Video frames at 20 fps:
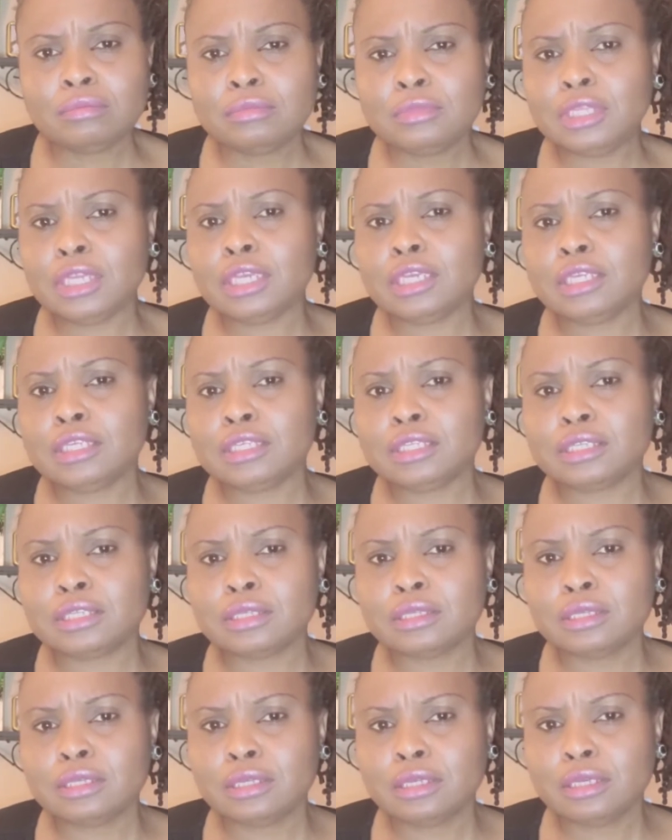
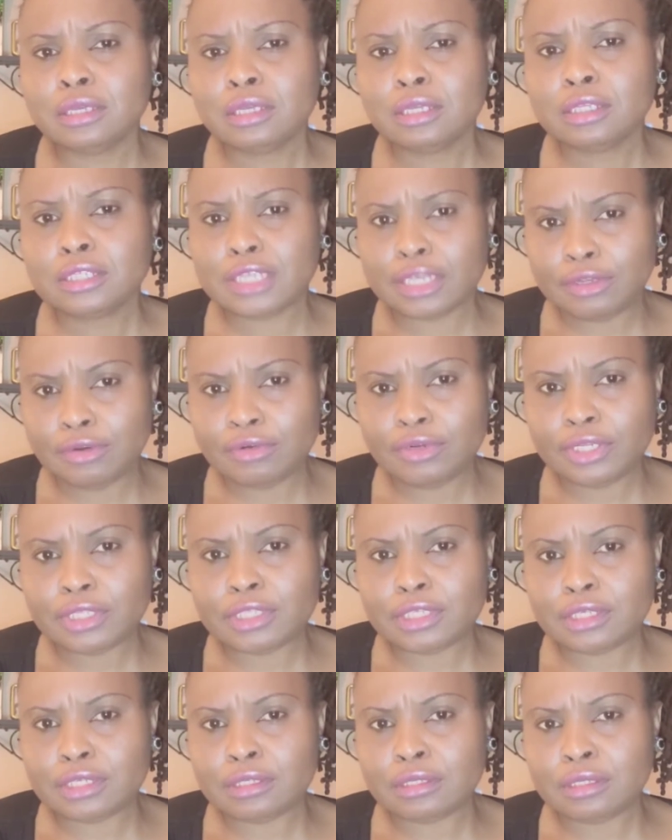this
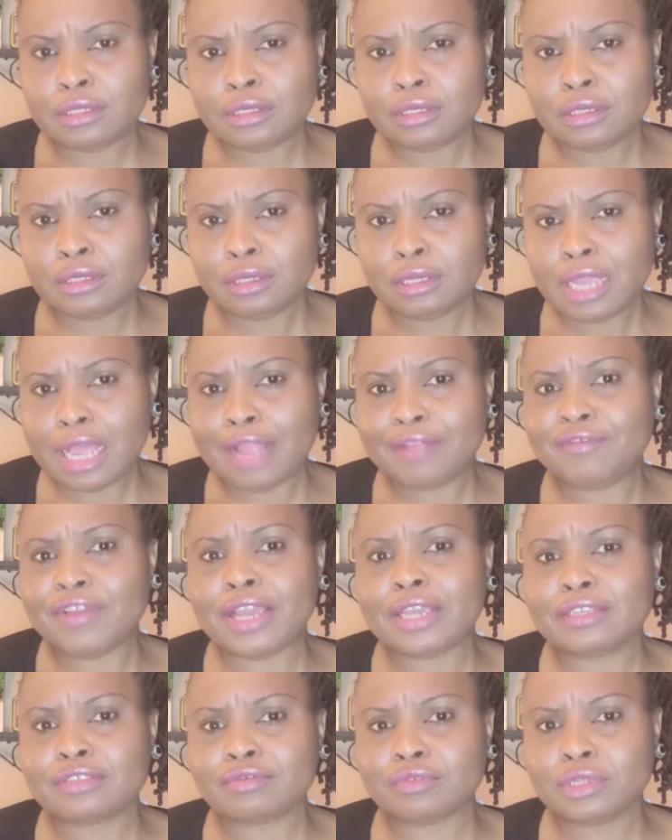security
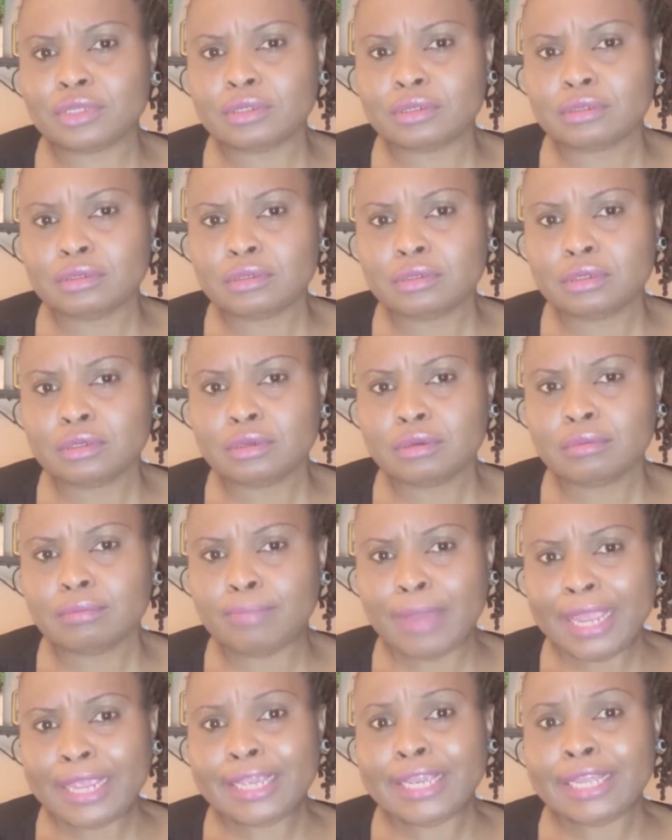advisory
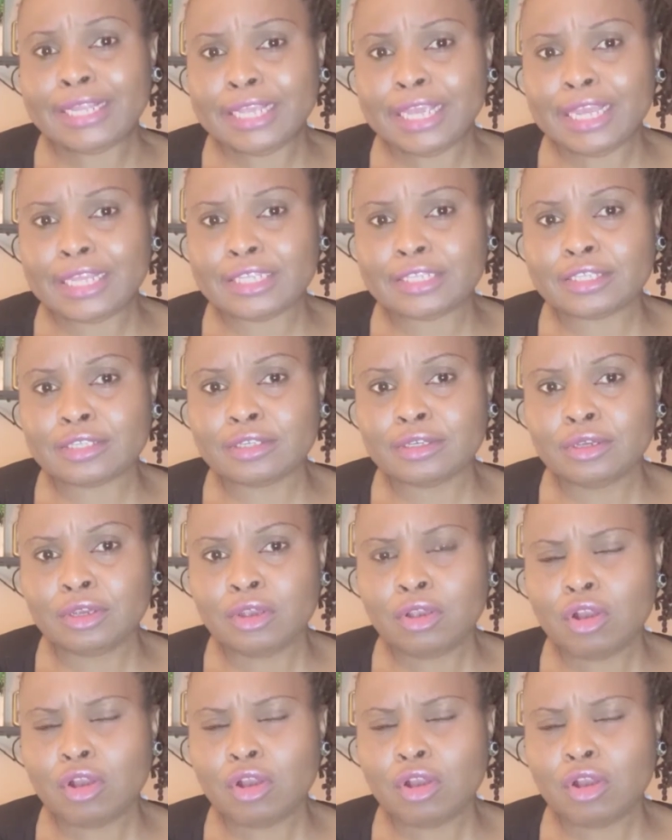by Ghanaians?